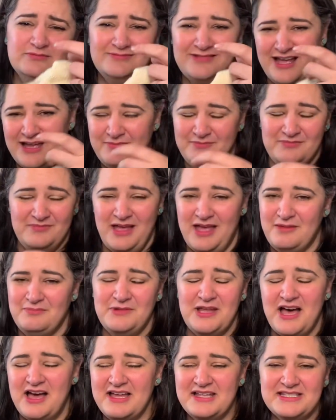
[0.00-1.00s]
I'm
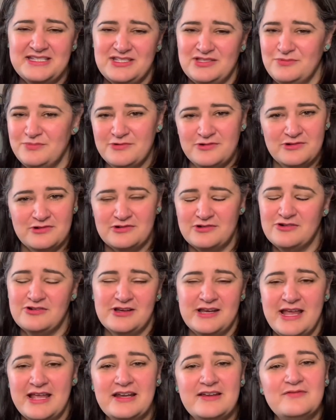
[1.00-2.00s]
not super
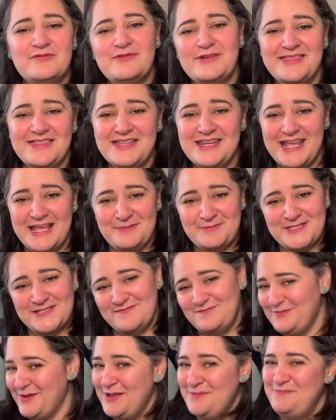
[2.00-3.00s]
creative with the names of
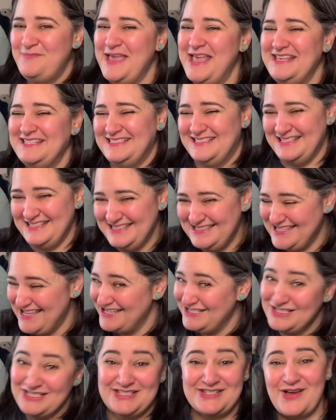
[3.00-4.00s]
my bases. I
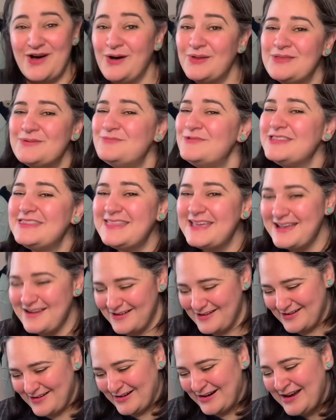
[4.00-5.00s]
just call them what they
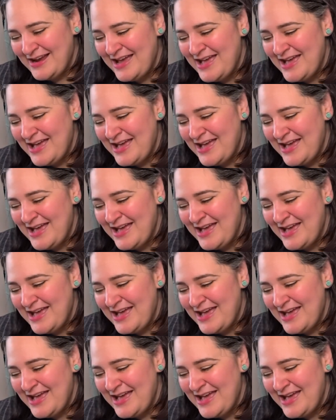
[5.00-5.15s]
are.